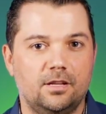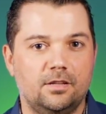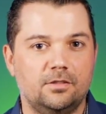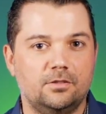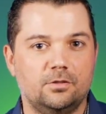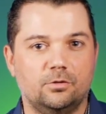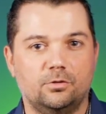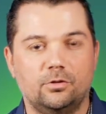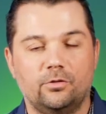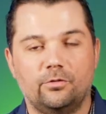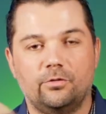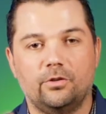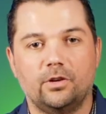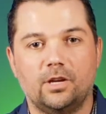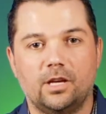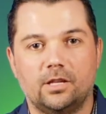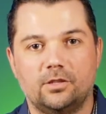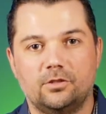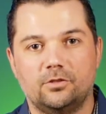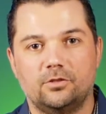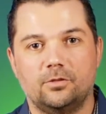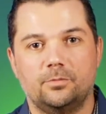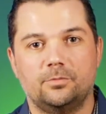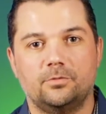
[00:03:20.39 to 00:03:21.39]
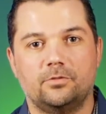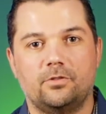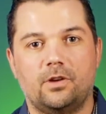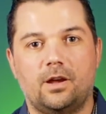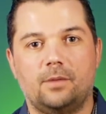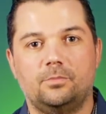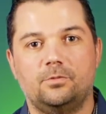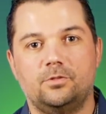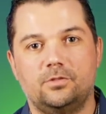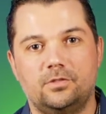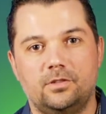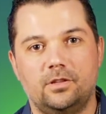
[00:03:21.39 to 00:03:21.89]
so don't forget to
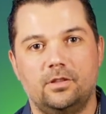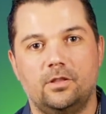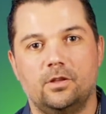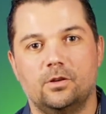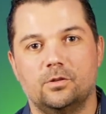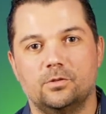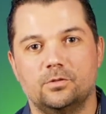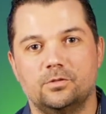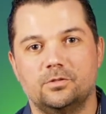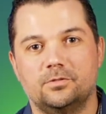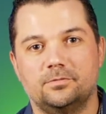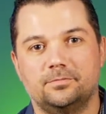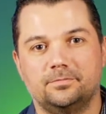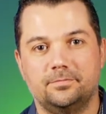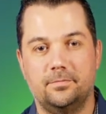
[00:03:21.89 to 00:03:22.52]
subscribe to see those.